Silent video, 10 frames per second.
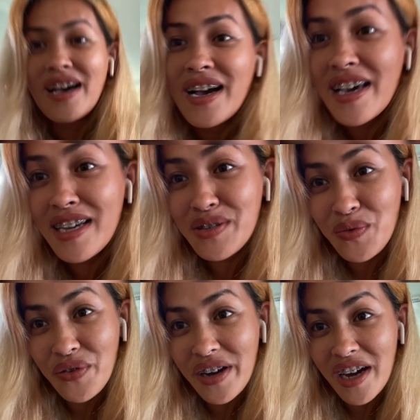And don't
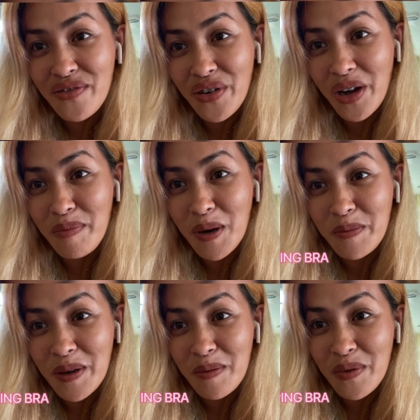forget for a
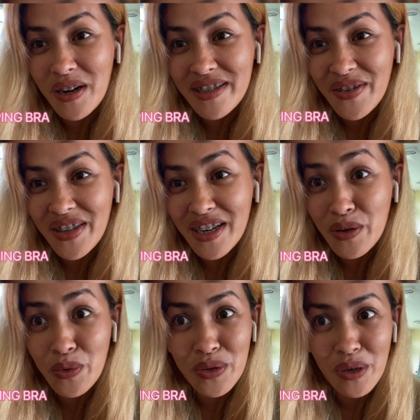pumping bra, so that you will
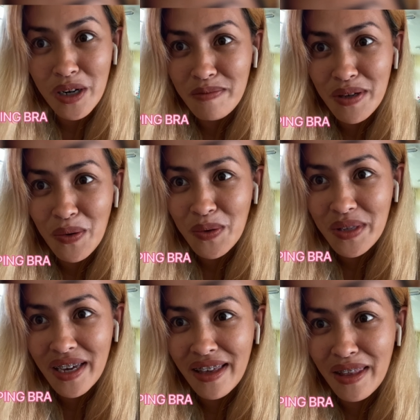not be holding the